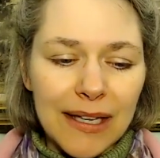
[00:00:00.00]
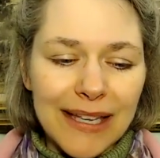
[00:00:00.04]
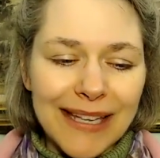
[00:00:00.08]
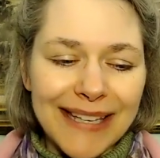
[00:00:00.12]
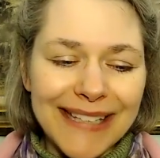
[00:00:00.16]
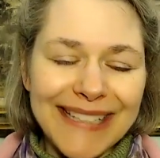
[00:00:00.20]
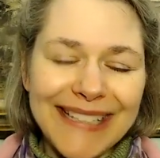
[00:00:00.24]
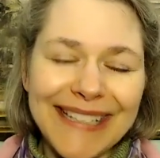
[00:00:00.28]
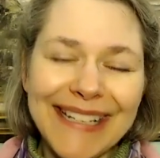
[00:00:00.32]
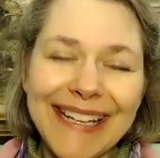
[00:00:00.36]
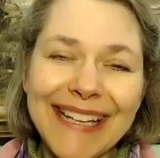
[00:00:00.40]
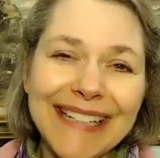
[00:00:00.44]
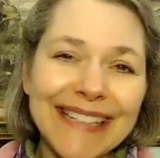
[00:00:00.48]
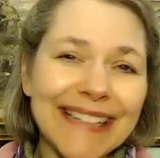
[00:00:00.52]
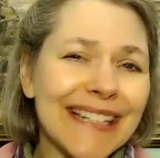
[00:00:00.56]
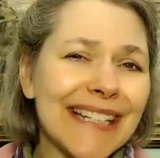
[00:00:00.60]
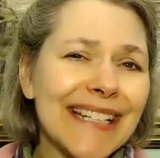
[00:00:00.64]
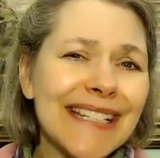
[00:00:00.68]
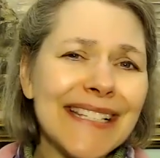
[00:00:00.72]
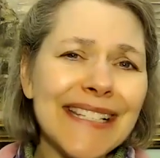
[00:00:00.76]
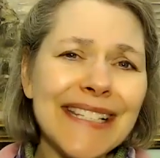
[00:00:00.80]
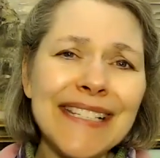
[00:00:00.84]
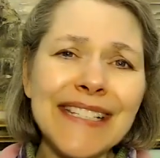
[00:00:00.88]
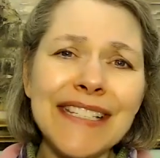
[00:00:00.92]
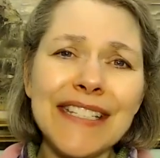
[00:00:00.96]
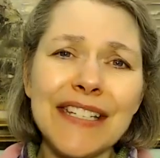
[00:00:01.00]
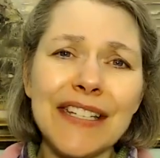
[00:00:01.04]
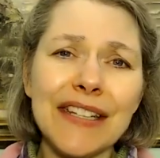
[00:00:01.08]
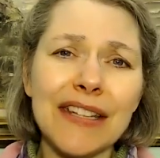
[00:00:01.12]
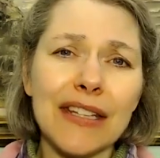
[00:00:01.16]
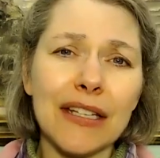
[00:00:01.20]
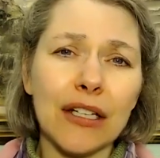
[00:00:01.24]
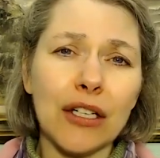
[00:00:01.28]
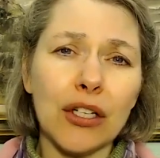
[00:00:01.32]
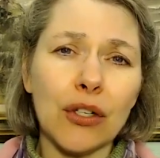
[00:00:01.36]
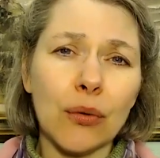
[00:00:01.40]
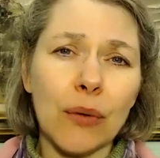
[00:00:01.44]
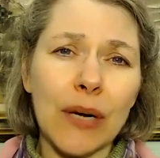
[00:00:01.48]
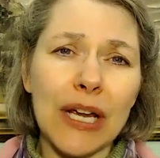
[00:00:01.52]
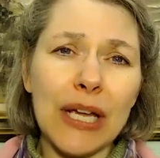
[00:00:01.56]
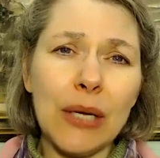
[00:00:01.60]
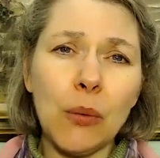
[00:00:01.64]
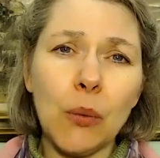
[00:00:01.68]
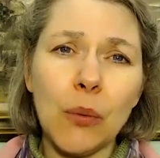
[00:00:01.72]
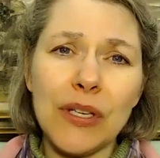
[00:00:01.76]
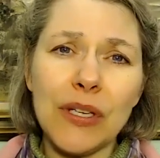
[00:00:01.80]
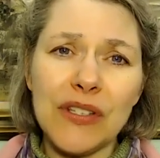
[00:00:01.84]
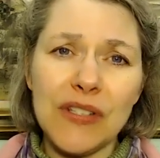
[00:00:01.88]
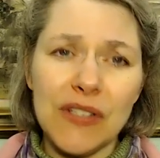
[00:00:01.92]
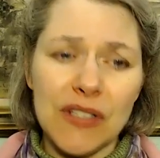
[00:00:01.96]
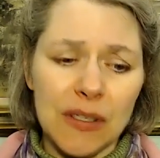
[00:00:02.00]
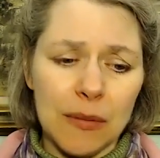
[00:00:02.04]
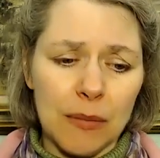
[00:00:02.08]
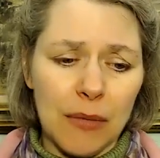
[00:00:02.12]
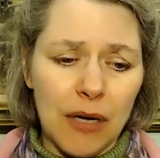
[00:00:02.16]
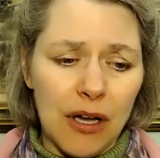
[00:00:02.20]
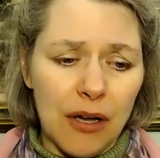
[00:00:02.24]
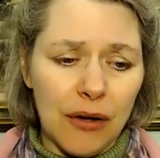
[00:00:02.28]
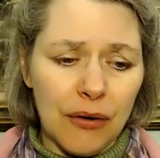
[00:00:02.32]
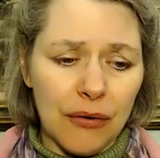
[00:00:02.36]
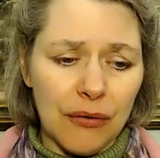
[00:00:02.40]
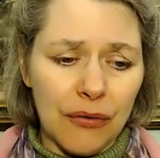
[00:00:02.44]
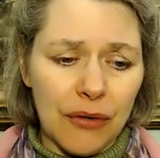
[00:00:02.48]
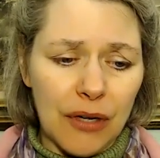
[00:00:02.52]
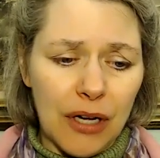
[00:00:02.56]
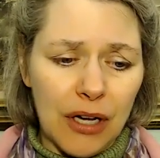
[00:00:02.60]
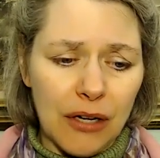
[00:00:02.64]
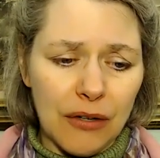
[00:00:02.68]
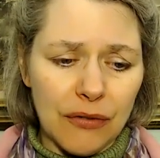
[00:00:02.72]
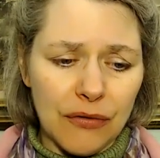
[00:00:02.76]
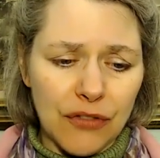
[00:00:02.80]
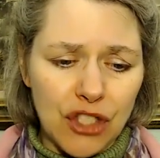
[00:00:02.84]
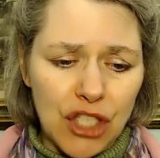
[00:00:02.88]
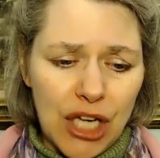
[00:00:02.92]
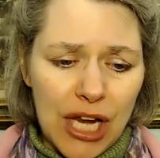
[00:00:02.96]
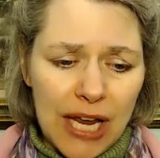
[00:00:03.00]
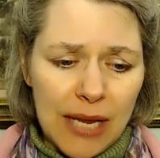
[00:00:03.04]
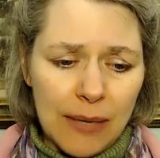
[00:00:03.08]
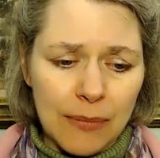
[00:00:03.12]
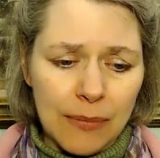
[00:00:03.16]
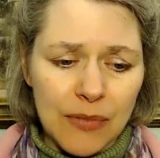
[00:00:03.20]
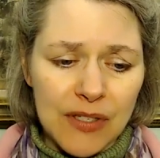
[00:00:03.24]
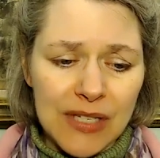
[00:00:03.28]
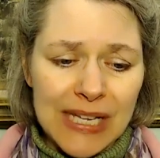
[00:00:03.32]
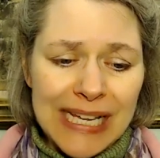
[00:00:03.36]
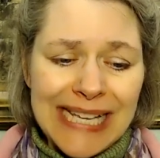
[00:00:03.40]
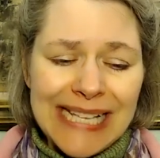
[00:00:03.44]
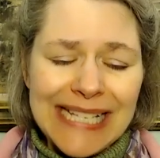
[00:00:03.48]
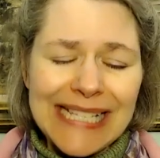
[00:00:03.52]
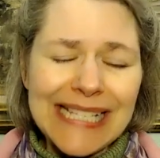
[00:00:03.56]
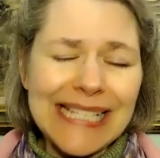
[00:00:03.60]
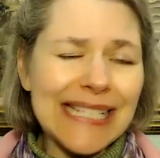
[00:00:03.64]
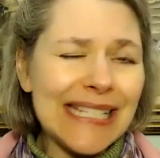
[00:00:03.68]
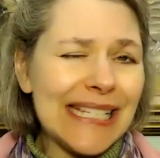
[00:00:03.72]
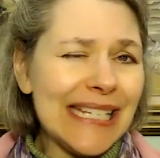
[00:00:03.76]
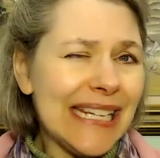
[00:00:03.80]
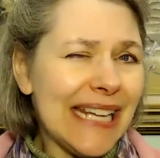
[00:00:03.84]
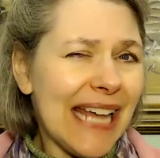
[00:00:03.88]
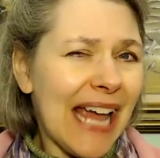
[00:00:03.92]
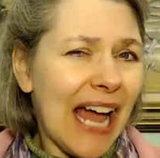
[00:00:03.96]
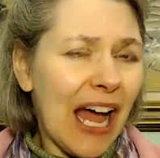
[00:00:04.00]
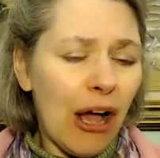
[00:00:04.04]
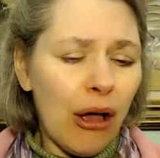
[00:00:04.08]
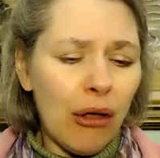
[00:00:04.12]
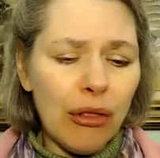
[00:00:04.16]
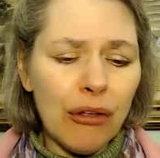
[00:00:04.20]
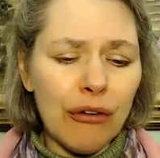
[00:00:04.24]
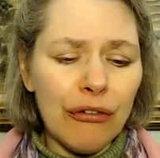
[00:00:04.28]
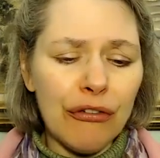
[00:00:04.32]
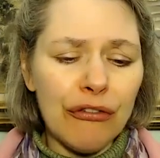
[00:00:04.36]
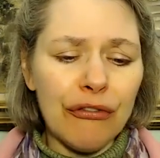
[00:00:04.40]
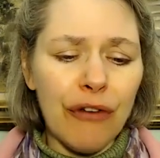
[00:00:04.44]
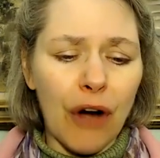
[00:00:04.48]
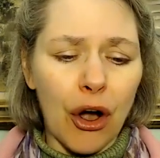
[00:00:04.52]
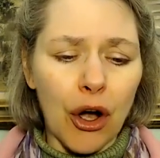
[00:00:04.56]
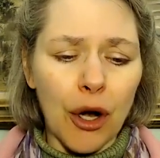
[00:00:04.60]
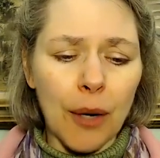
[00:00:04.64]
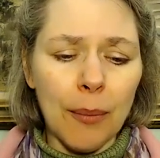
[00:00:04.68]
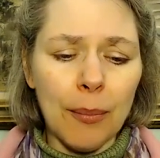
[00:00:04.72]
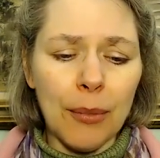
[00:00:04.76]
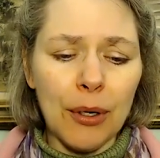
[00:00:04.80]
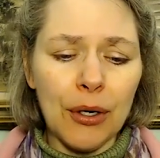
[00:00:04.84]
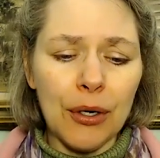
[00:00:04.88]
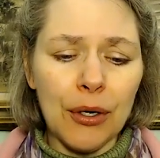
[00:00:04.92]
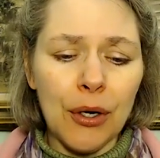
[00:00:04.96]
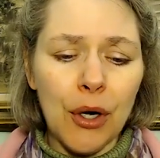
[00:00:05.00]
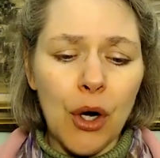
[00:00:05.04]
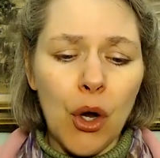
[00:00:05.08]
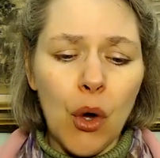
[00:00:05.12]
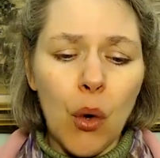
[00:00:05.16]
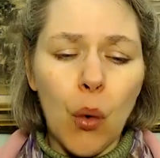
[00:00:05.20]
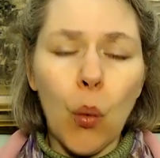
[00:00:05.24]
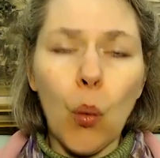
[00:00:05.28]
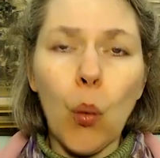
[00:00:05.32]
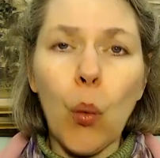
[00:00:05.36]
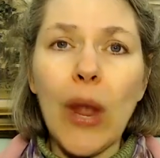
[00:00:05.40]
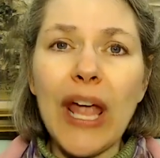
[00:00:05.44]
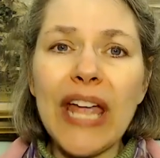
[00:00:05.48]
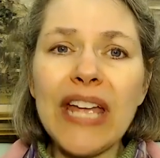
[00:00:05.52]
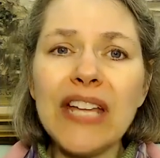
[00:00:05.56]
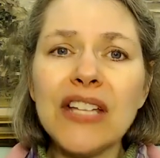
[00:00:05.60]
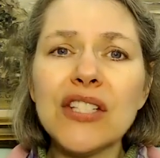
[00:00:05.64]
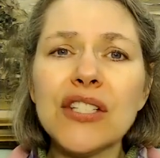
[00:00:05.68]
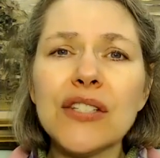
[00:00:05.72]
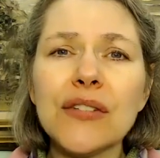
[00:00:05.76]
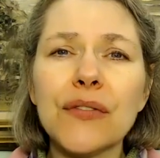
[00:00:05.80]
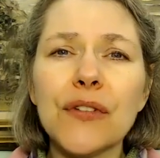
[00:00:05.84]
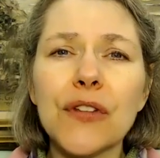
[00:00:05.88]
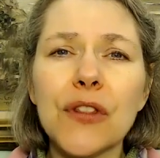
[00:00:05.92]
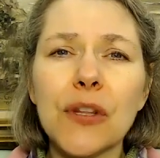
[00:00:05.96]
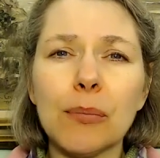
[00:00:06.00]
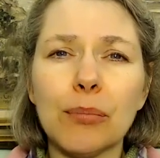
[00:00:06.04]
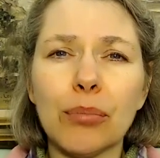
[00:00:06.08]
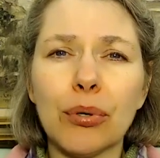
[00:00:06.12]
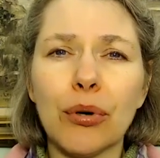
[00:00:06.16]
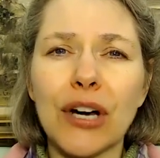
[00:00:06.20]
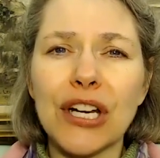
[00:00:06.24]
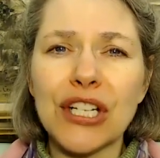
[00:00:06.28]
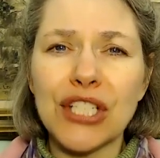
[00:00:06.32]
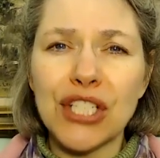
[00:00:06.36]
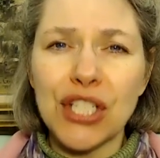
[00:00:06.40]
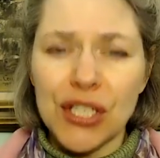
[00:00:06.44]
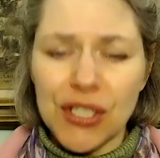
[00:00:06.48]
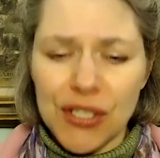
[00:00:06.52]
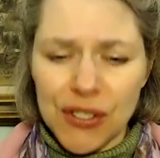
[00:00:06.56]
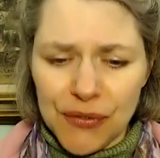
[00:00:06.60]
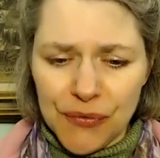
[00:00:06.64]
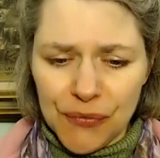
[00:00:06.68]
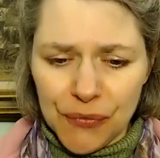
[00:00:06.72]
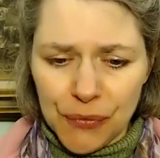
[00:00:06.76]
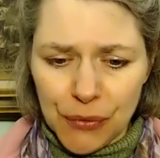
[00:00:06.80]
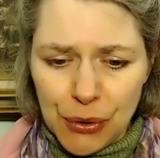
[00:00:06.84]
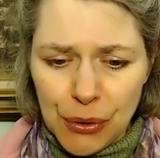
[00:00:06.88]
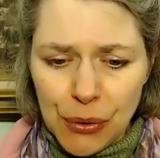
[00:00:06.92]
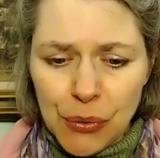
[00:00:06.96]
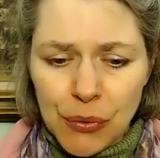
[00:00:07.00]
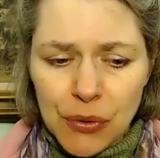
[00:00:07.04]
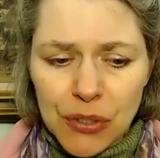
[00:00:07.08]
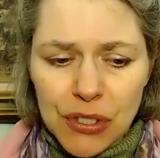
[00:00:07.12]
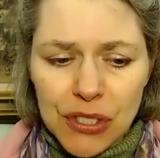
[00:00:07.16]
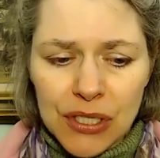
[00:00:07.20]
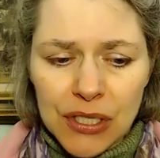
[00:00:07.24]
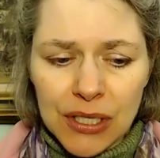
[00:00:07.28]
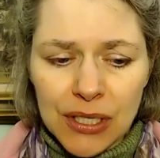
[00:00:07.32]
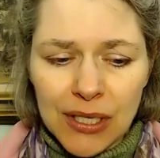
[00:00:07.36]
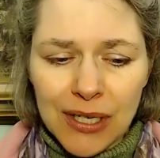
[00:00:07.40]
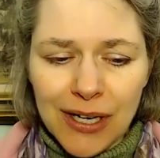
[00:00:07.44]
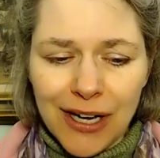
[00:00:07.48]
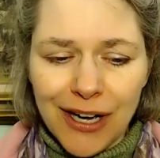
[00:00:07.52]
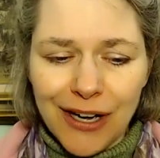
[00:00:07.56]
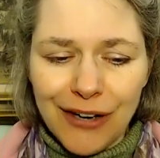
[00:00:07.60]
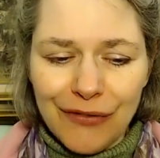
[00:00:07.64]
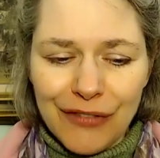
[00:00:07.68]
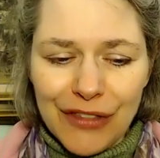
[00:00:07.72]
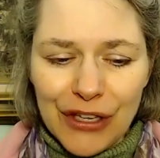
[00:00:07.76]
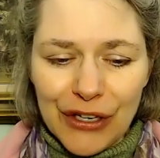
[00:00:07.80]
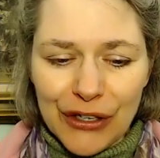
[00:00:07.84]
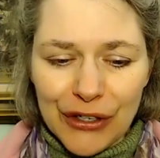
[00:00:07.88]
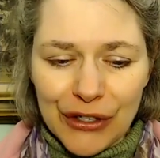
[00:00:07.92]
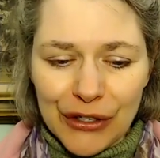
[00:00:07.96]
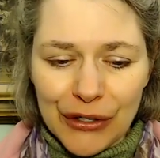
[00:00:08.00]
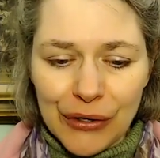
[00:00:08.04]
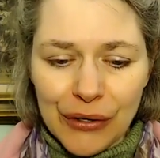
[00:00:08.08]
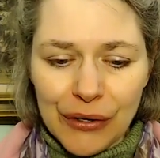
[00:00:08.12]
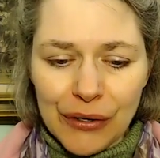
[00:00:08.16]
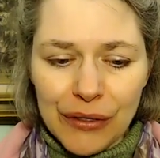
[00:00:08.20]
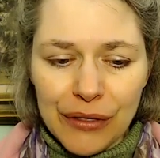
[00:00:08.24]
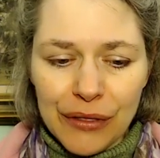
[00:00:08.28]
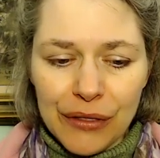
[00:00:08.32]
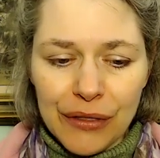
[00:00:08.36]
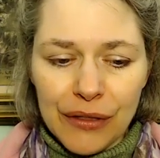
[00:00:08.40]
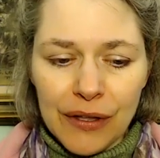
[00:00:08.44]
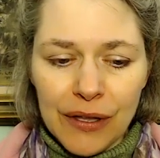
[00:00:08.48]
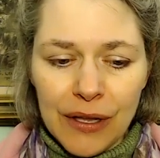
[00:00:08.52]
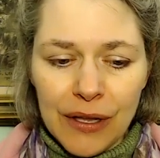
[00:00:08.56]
and and listen to the great wisdom of of James see how the farmer waits for the precious fruit of the earth